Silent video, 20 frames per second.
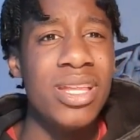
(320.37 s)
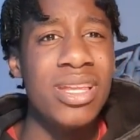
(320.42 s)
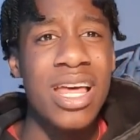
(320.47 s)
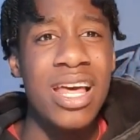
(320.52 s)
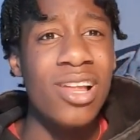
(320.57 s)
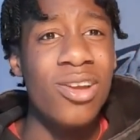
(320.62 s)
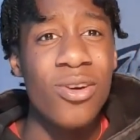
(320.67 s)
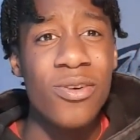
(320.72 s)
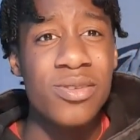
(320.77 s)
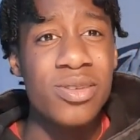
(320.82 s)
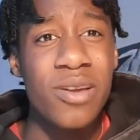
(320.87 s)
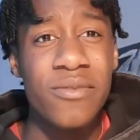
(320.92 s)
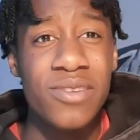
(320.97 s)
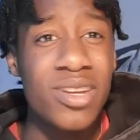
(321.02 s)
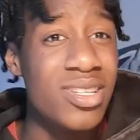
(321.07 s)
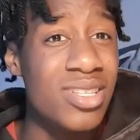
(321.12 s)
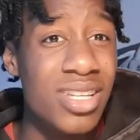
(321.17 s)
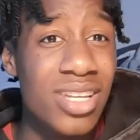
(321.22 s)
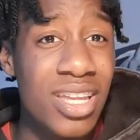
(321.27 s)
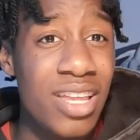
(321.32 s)
that a lot of stuff
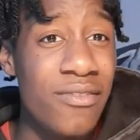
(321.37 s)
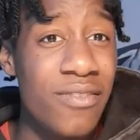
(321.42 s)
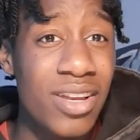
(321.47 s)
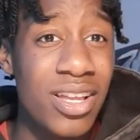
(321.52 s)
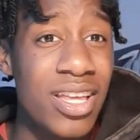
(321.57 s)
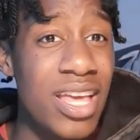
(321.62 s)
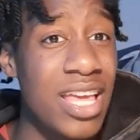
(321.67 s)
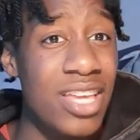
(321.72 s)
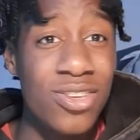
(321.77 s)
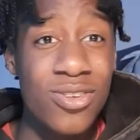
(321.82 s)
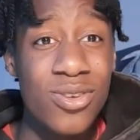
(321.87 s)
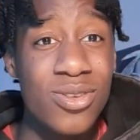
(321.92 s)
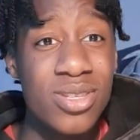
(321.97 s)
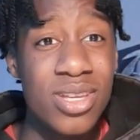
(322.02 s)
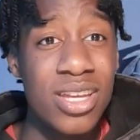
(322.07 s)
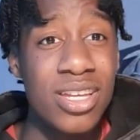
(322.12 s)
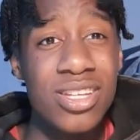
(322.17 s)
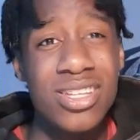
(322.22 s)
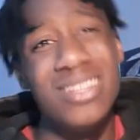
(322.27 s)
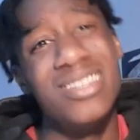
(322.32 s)
doesn't even get used
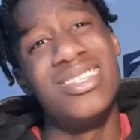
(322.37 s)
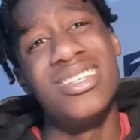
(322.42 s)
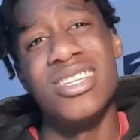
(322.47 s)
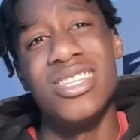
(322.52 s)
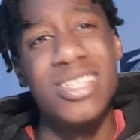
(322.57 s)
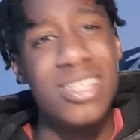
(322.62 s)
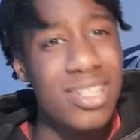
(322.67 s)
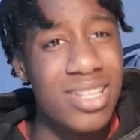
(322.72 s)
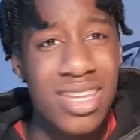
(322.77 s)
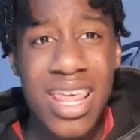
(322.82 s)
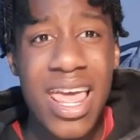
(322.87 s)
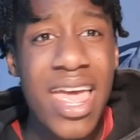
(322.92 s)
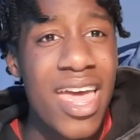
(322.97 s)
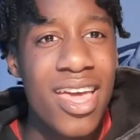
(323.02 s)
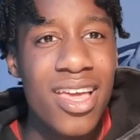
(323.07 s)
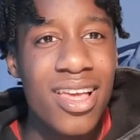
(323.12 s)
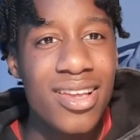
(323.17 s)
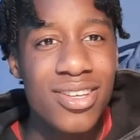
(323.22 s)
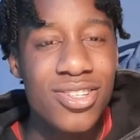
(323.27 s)
and it's just there.